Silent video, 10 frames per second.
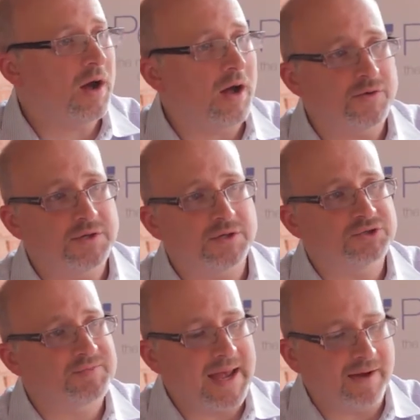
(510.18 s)
other
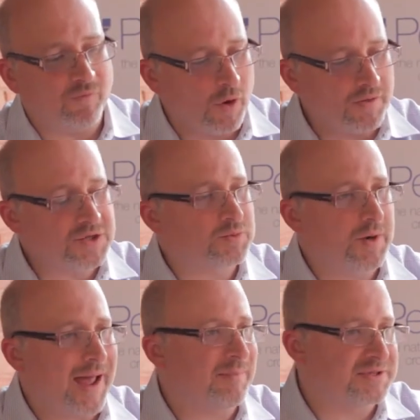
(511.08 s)
deals may have 1. This
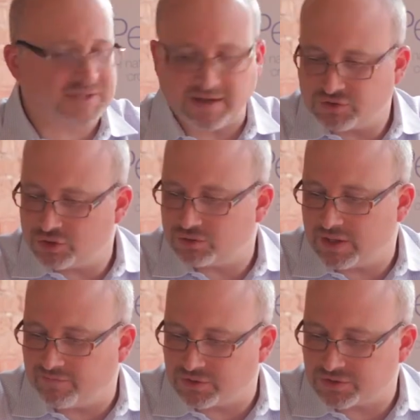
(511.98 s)
one happens to have 2
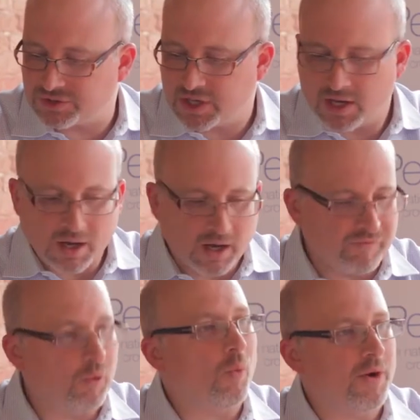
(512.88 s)
levels of
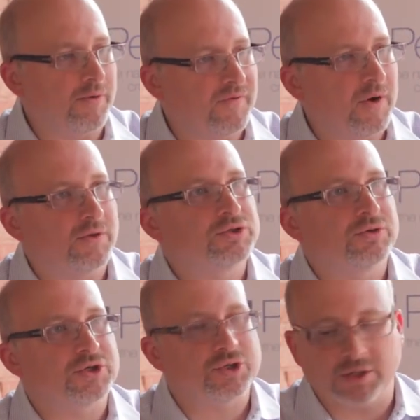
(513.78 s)
the waterfall, it's
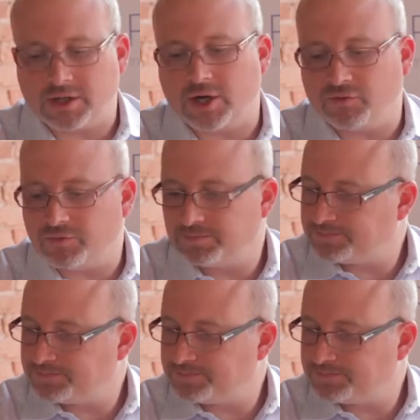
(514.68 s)
traditionally called.